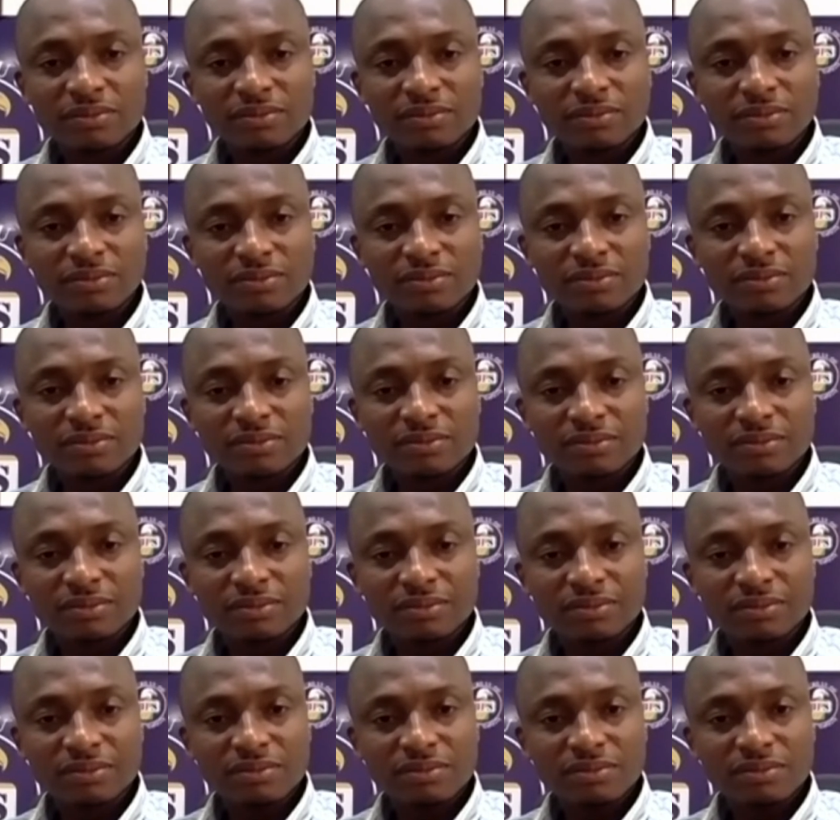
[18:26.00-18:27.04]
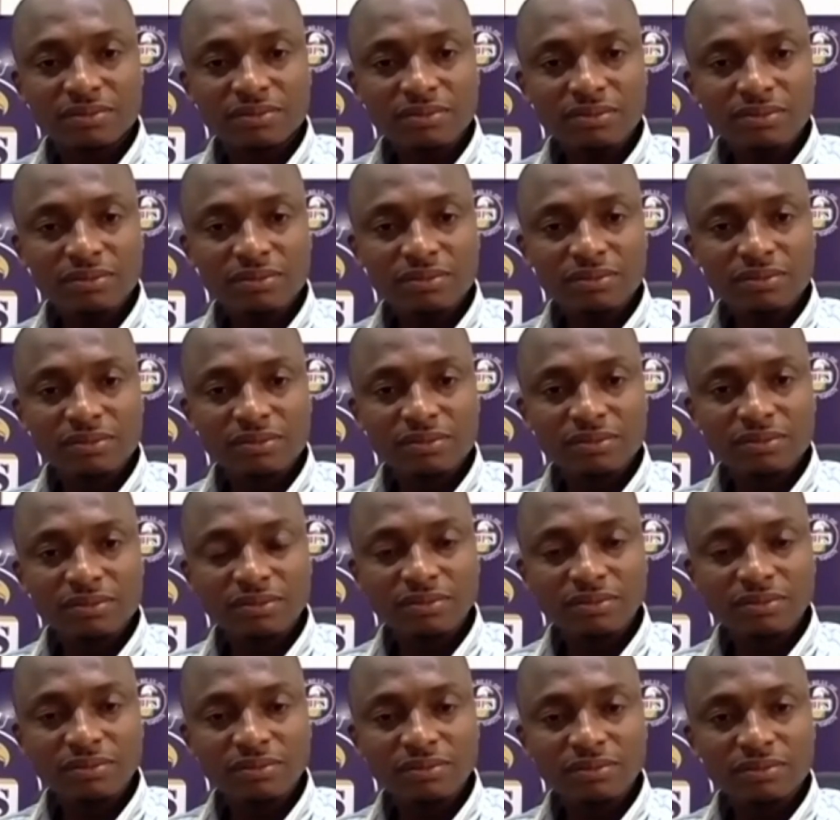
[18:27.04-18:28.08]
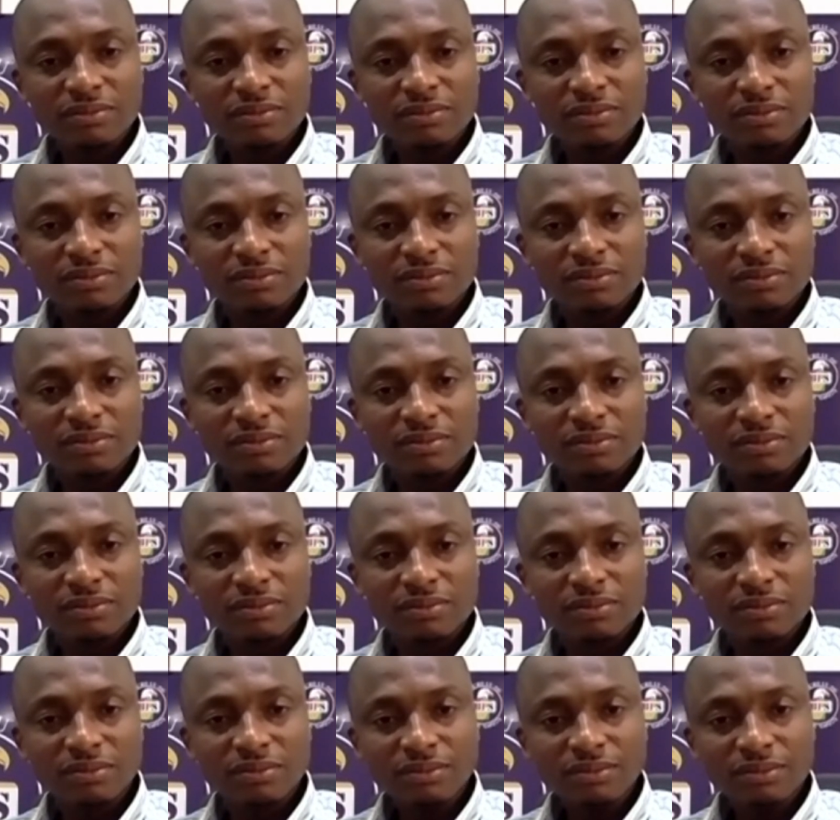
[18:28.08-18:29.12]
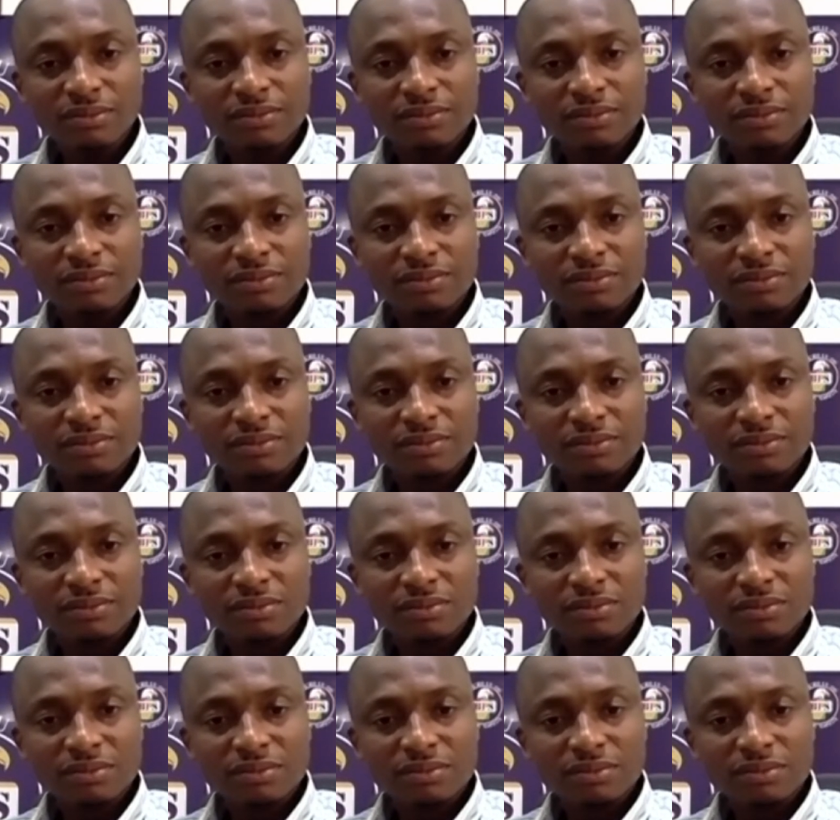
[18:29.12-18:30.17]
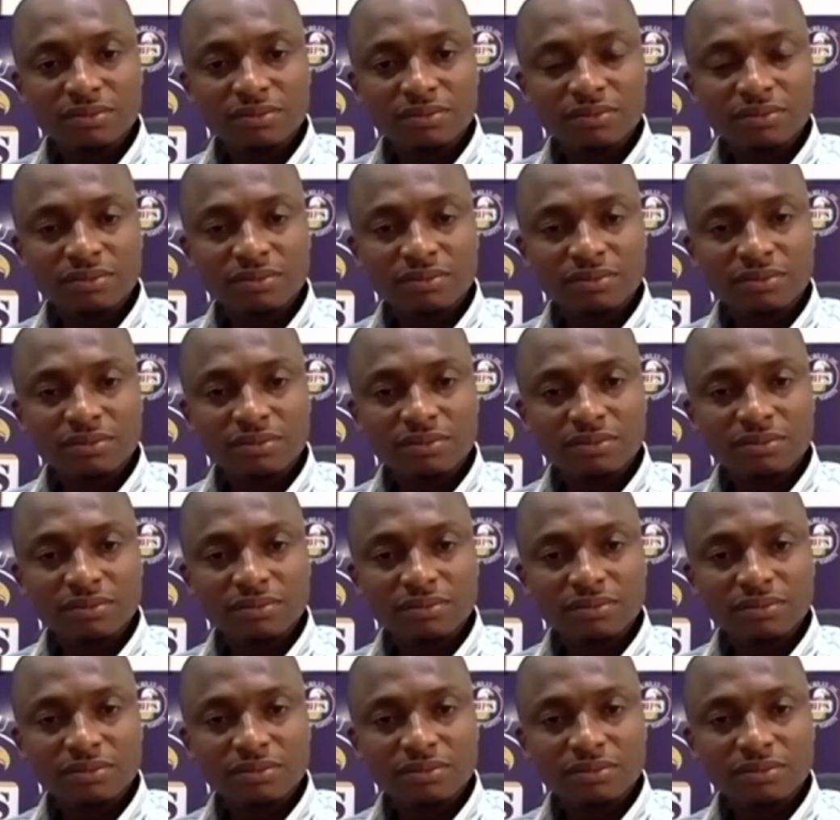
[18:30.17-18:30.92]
The person shown says nothing.